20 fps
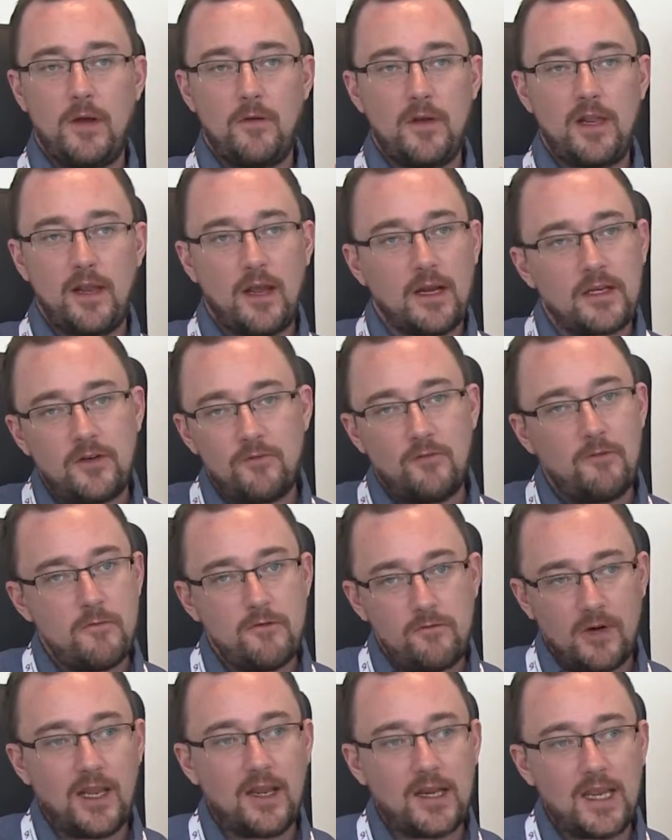
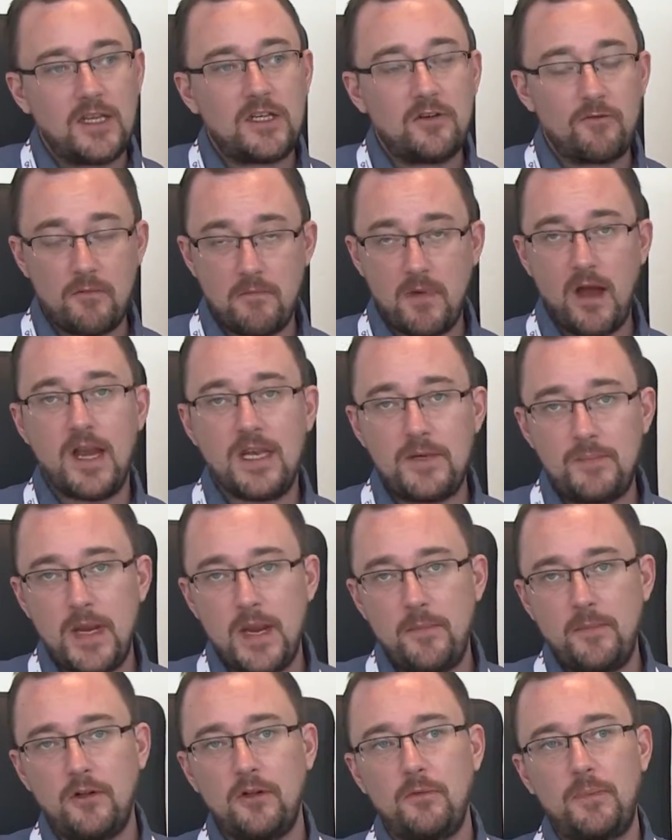liking to remind
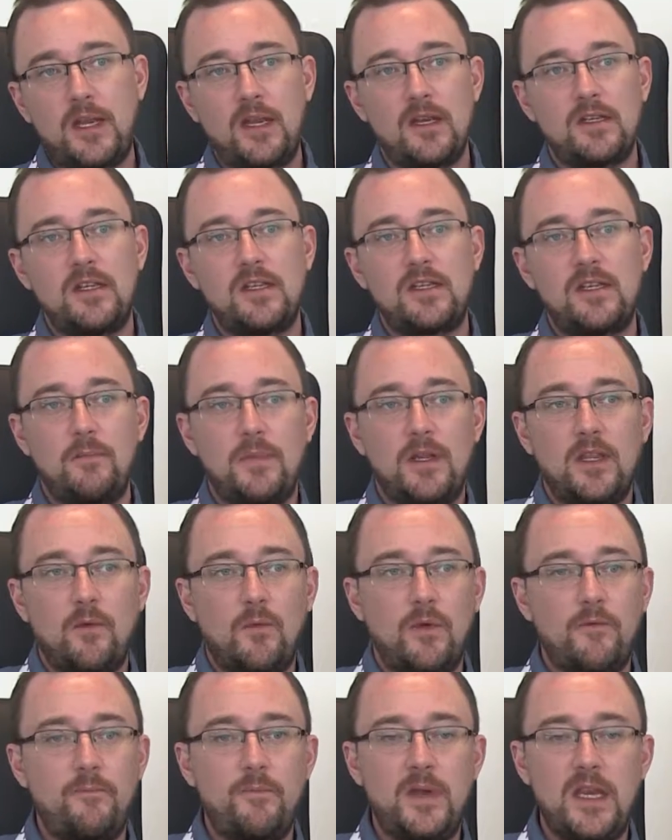people, because it's something
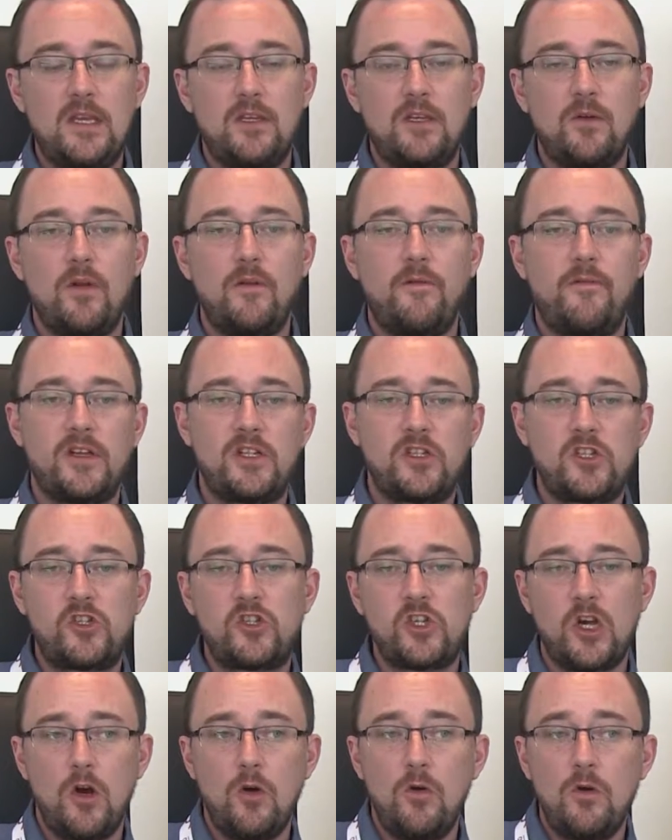that we've been doing for
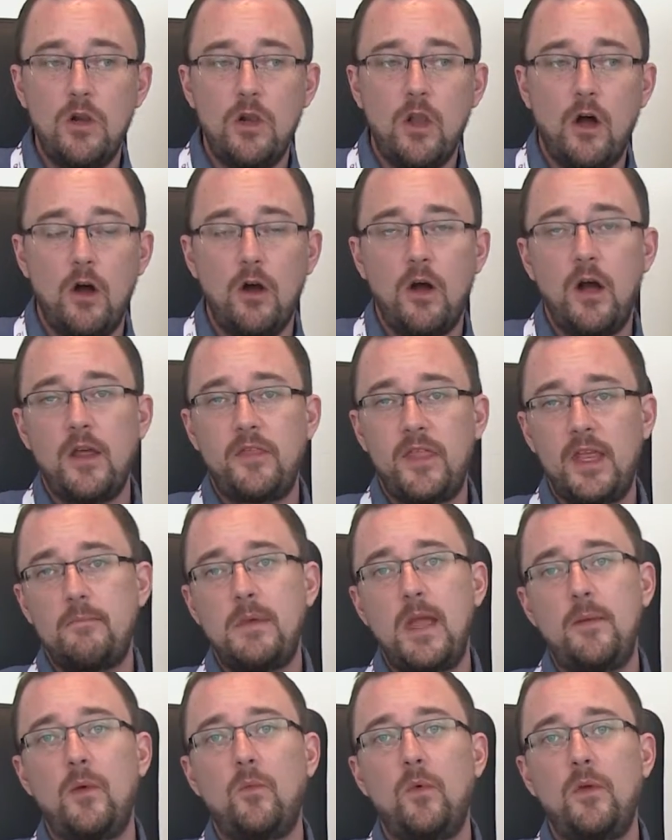so long. I think
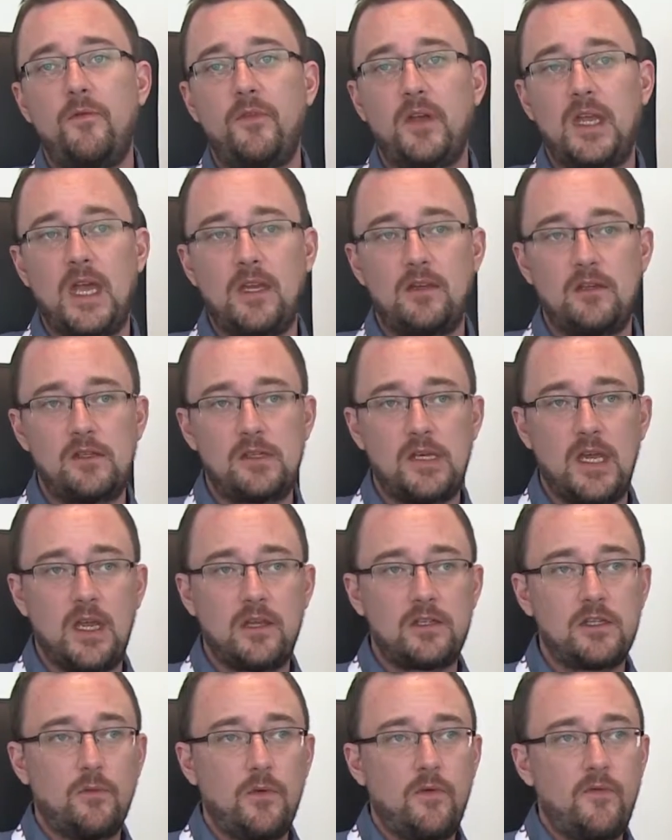maybe we forget to say
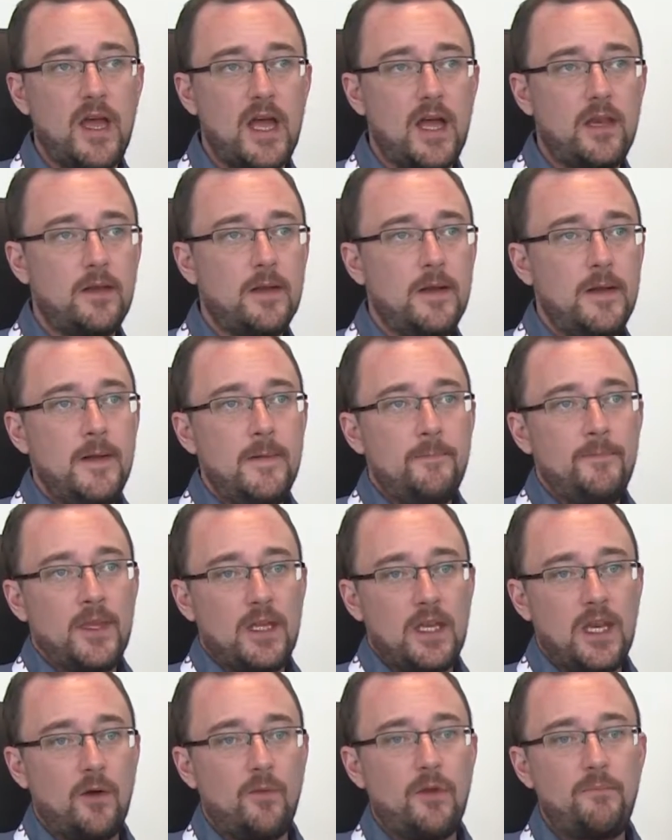it. So we've
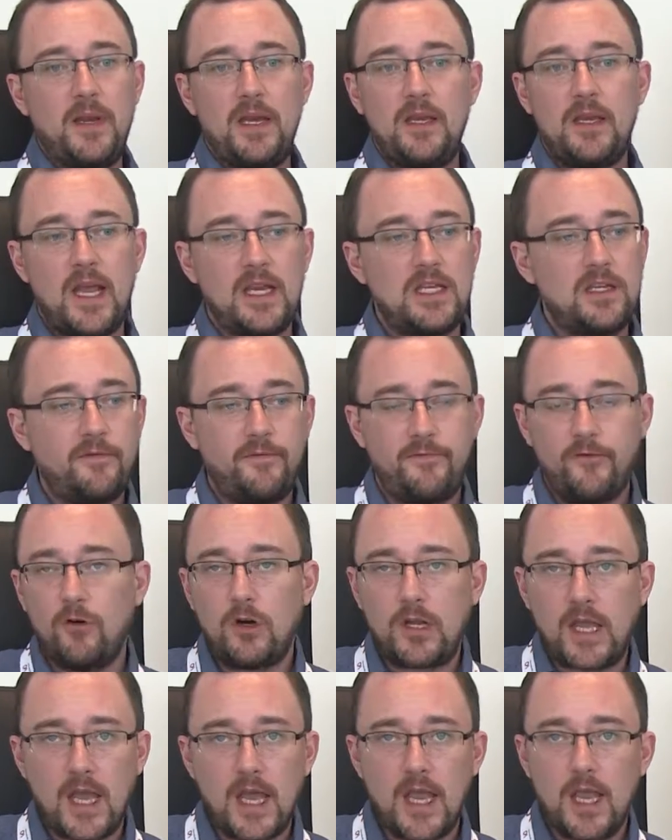been native
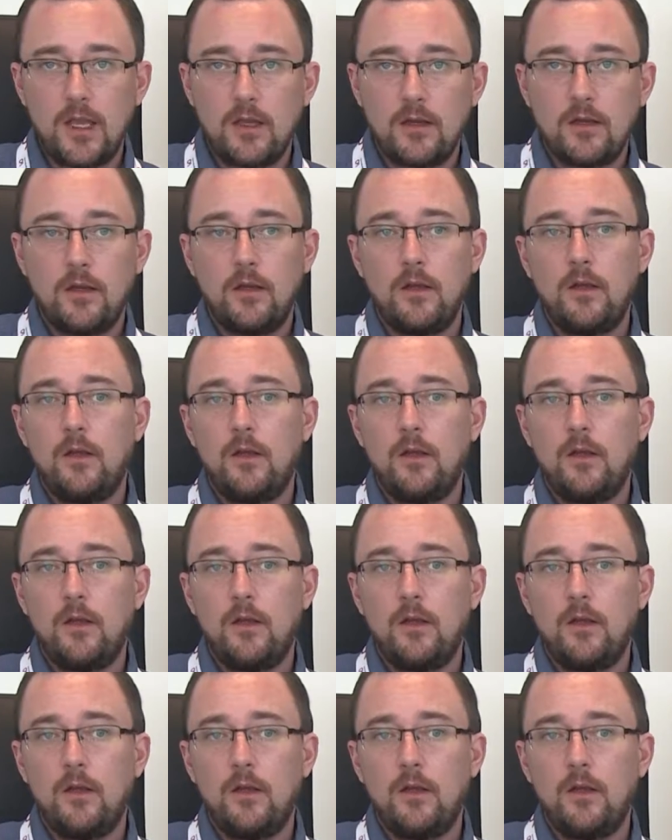4K